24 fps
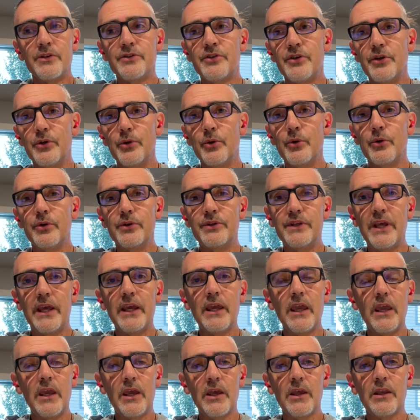to
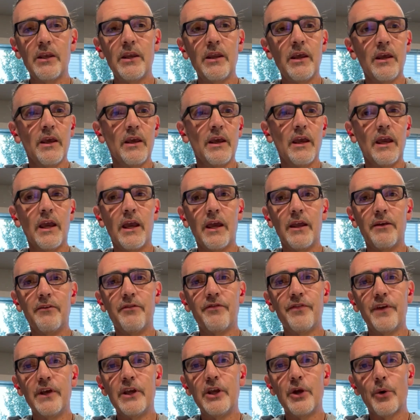dig in and
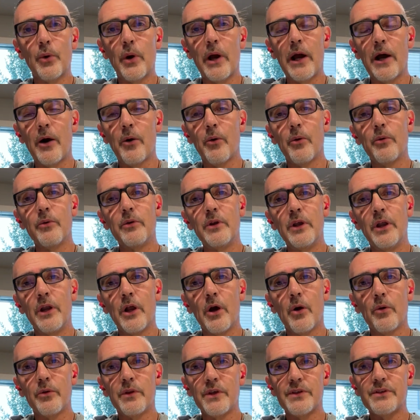figure out,
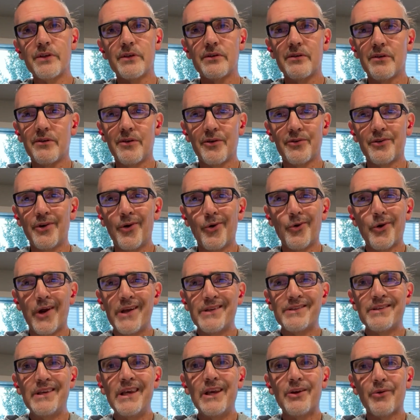there's no
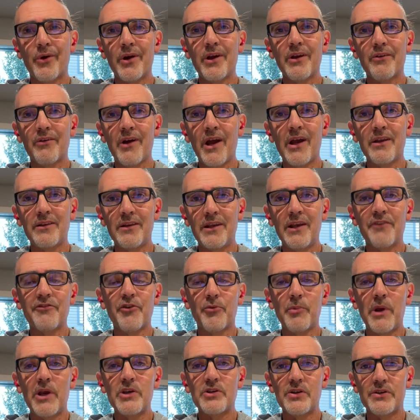great secret, right? The
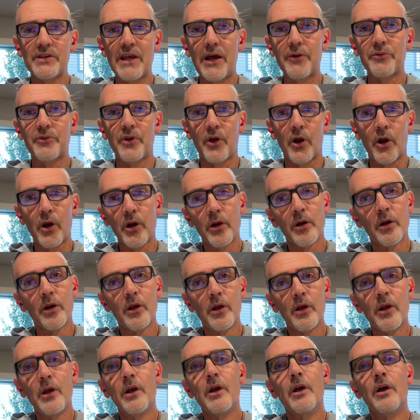information's out there,
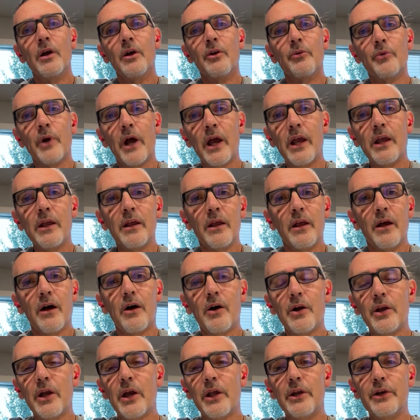right?
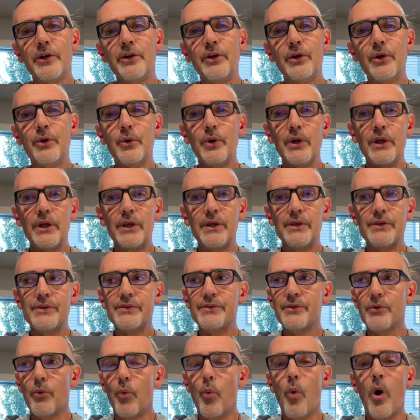All you got to do
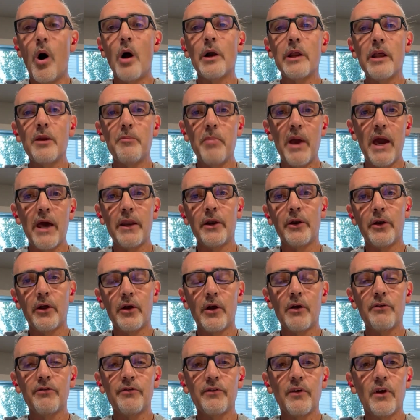is want it bad
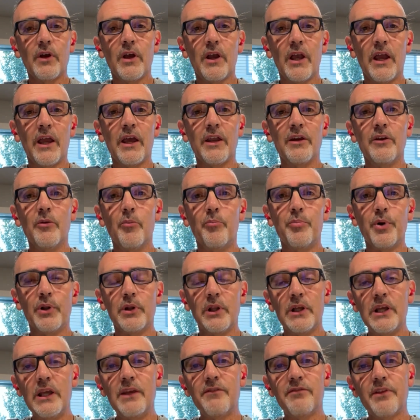enough and
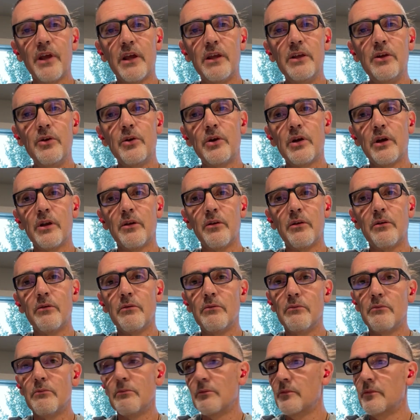believe that you can
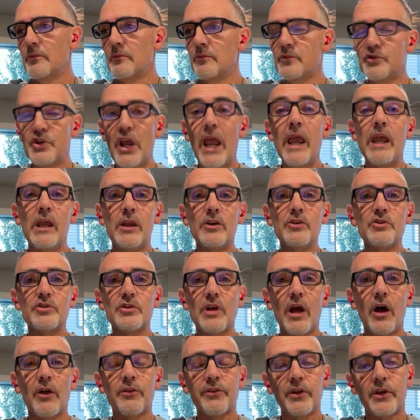
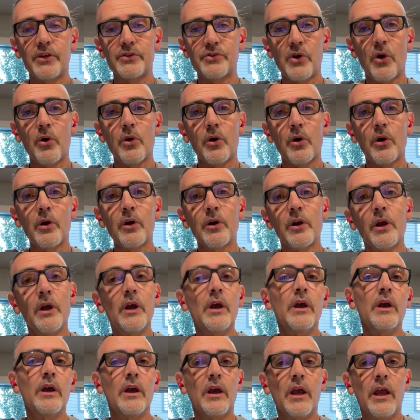change how things are.
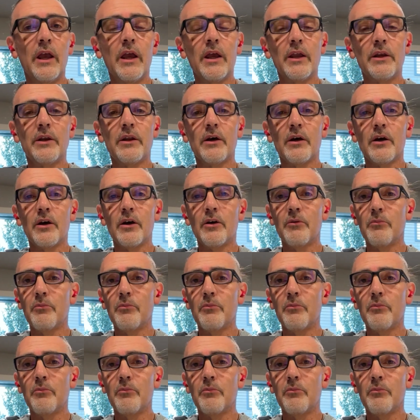And